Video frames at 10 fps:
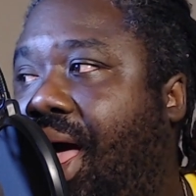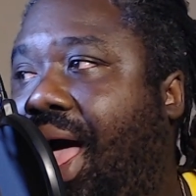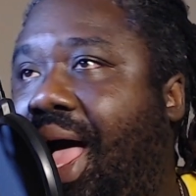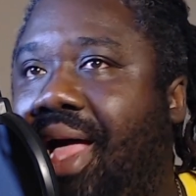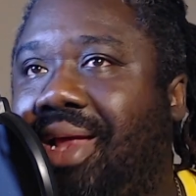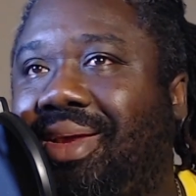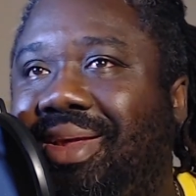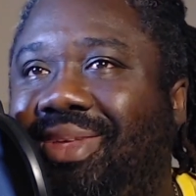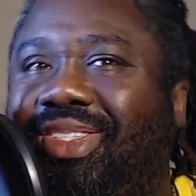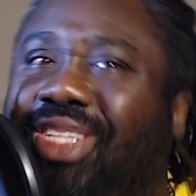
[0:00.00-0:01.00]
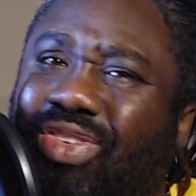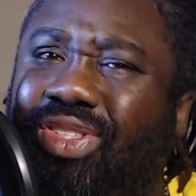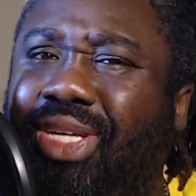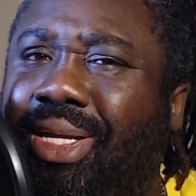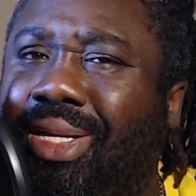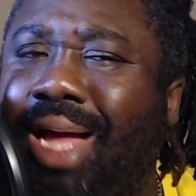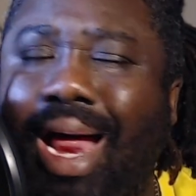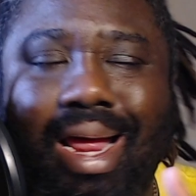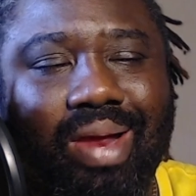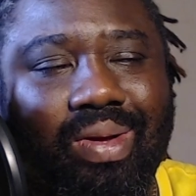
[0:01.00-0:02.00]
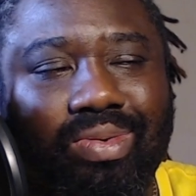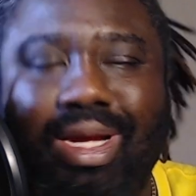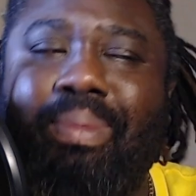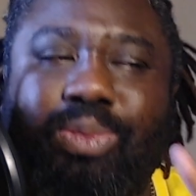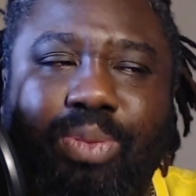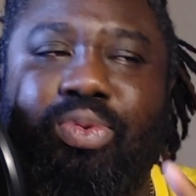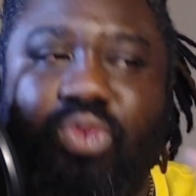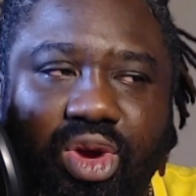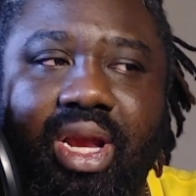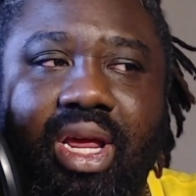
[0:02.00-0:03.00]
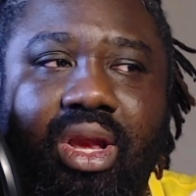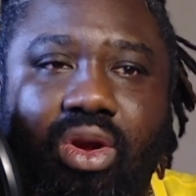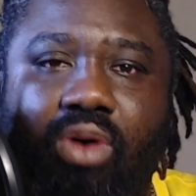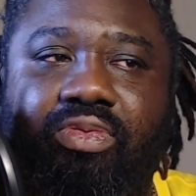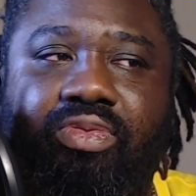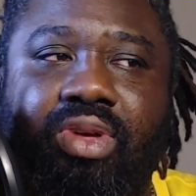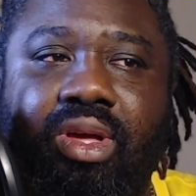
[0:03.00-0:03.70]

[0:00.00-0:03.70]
And it's just interesting that, you know, Japanese people really love